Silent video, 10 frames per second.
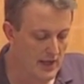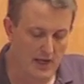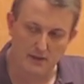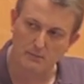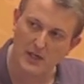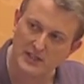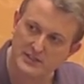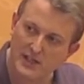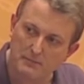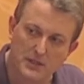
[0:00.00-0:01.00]
and my
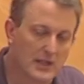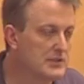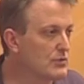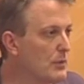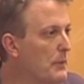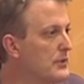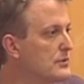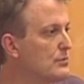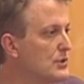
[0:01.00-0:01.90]
skeptic history post,